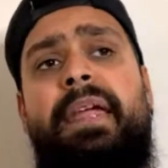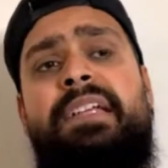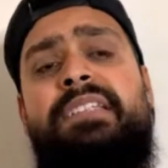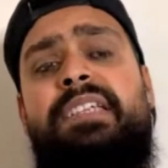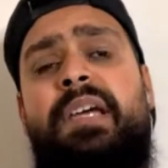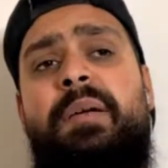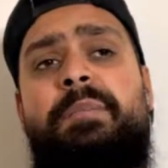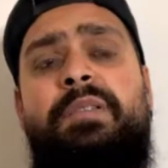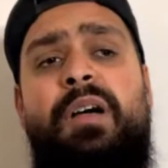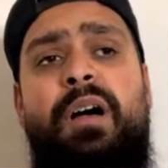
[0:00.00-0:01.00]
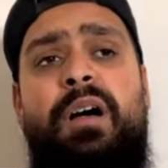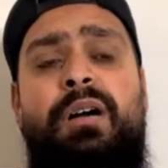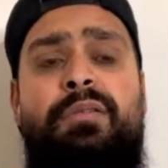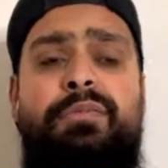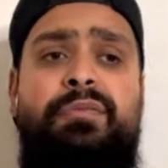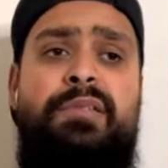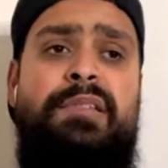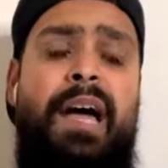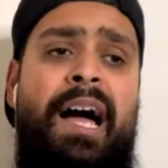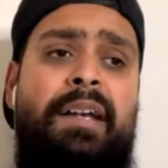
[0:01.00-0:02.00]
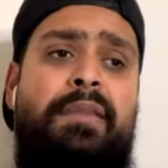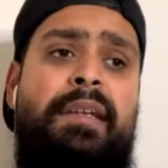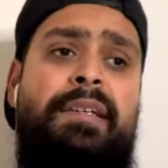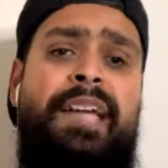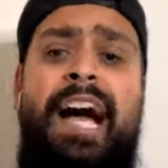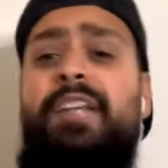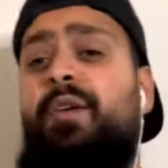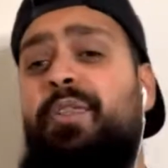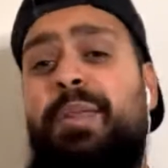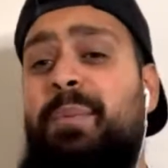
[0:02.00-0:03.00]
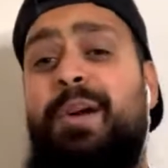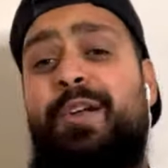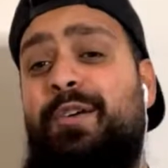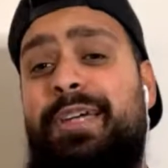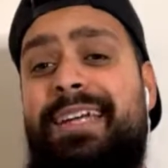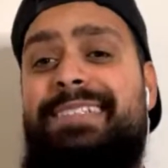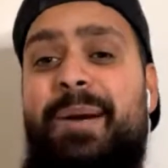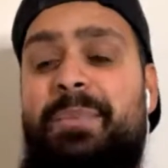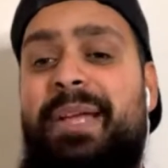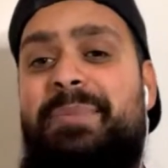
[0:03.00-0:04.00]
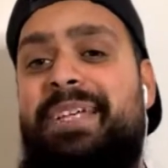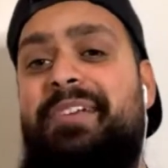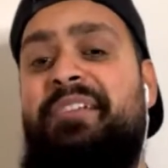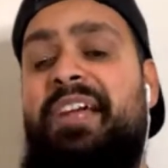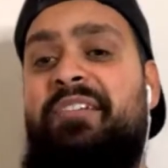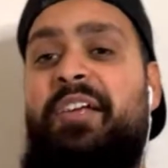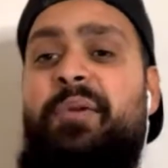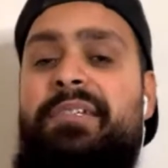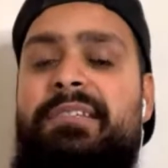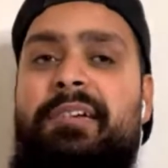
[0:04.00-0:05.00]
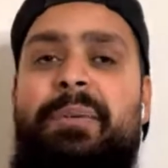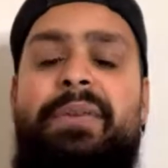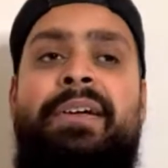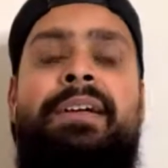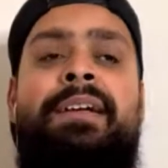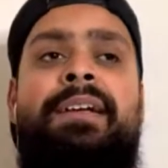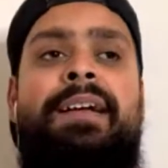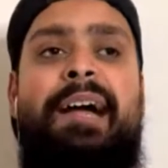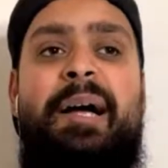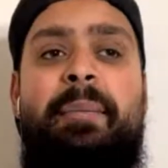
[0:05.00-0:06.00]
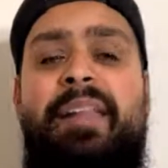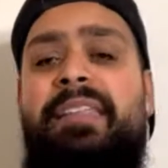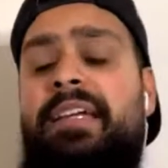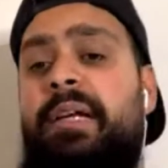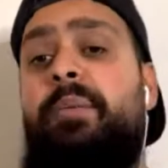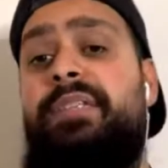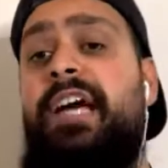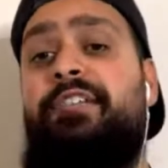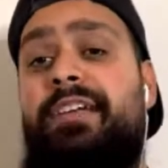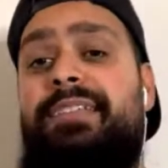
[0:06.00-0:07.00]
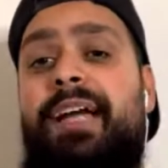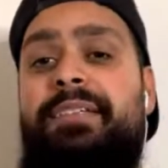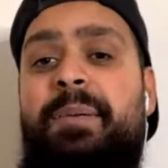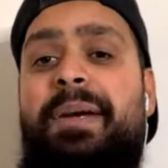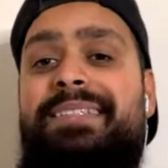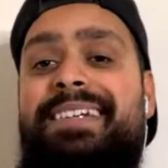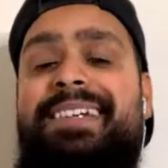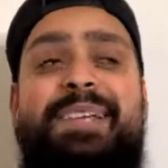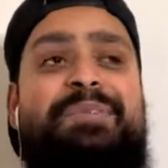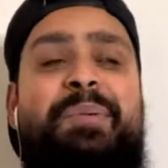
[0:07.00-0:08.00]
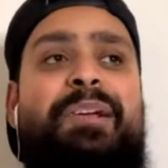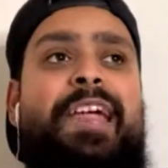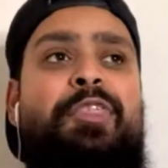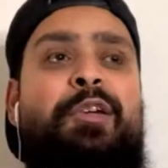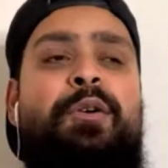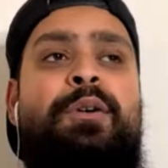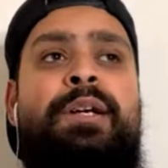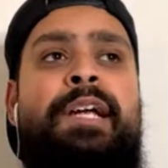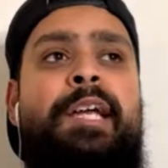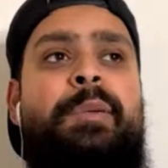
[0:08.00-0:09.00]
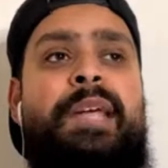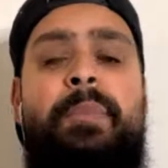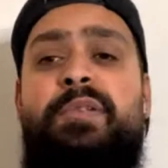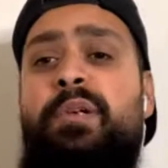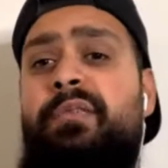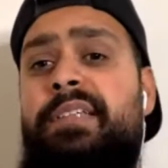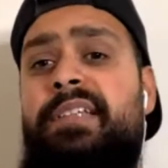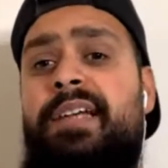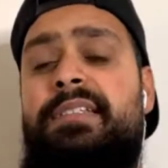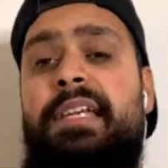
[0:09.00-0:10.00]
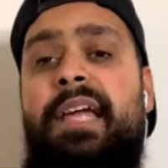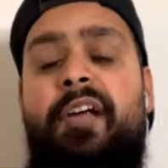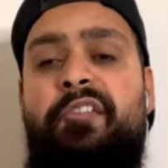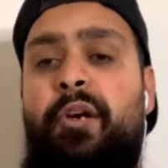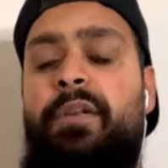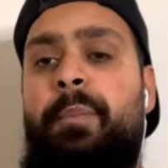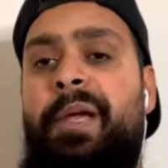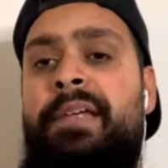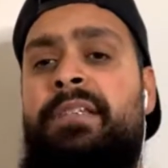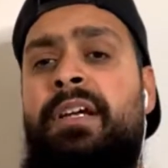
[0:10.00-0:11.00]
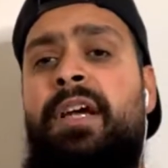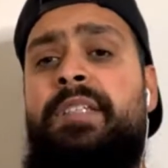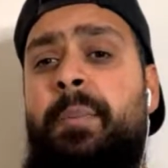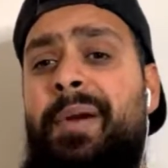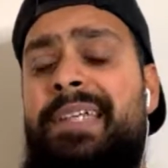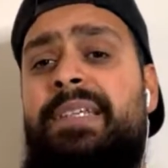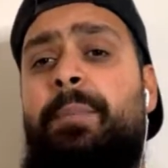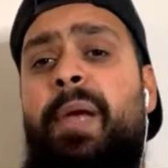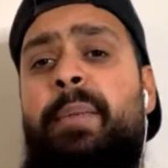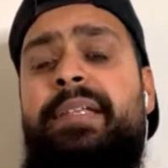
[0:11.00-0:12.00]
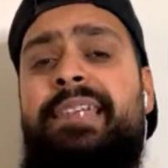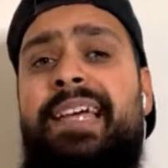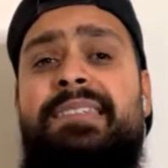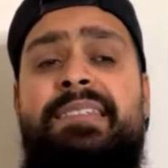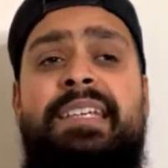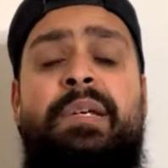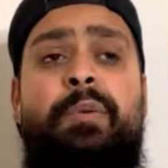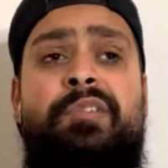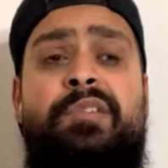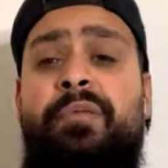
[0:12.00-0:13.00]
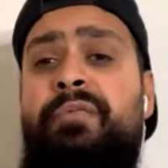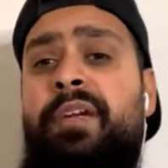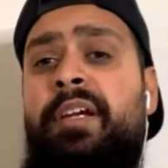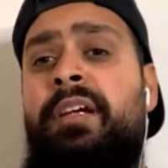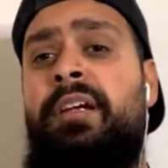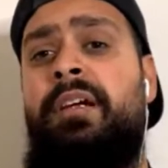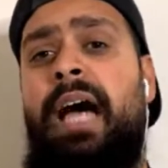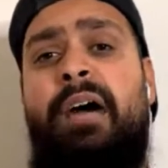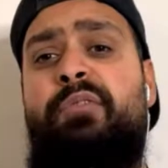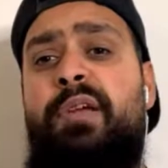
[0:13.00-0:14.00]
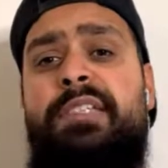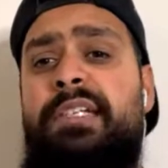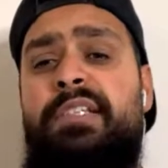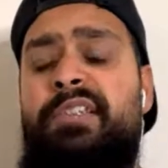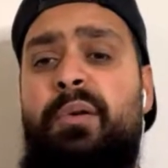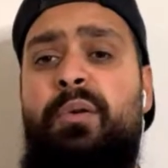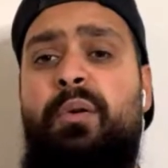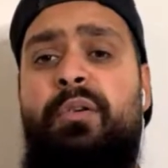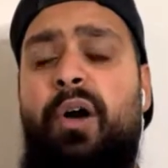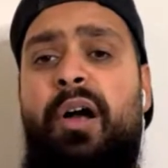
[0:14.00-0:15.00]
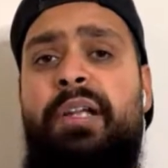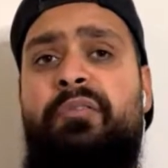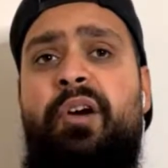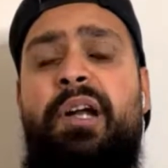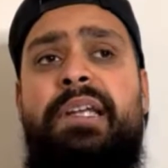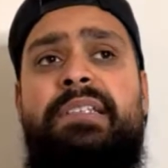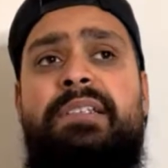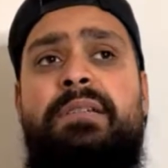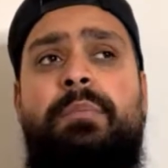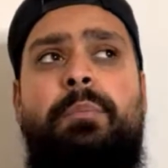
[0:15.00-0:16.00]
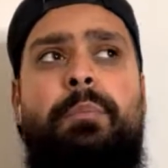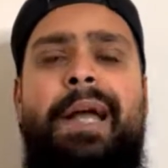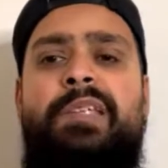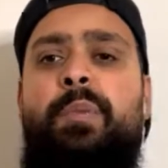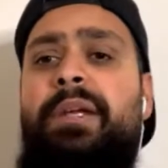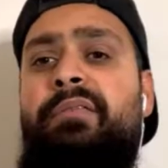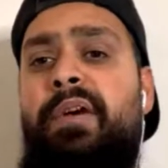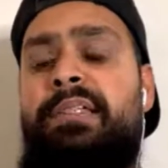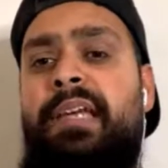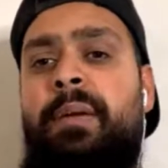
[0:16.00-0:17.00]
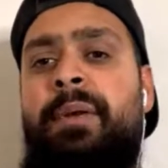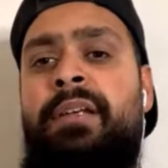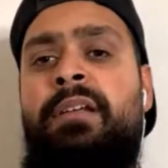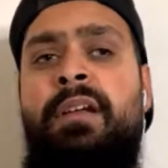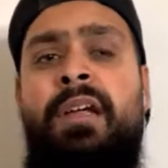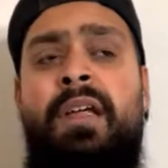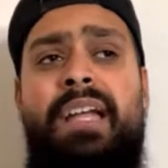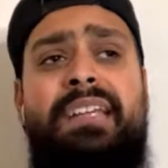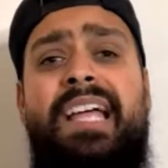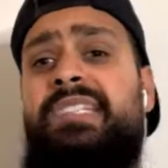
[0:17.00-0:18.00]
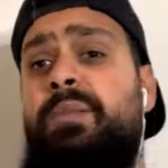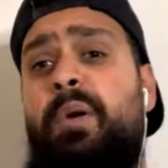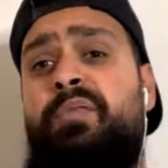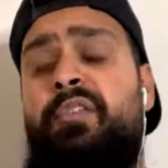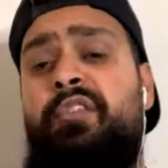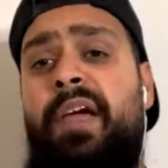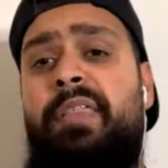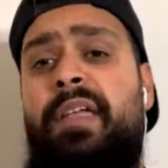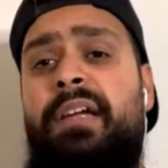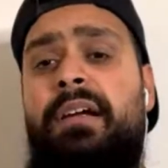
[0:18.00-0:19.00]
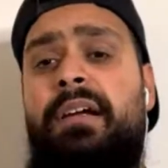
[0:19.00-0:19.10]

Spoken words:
In terms of, just to add things, I don't think we got lucky against RB Leipzig, actually. I do disagree with you. I think it was actually a tactical masterclass from Ole. I thought it was absolutely fantastic. He actually got the players to press and play with intensity, which is something I've not seen us do under Ole, really, minus when he first came in. And that's the most frustrating thing.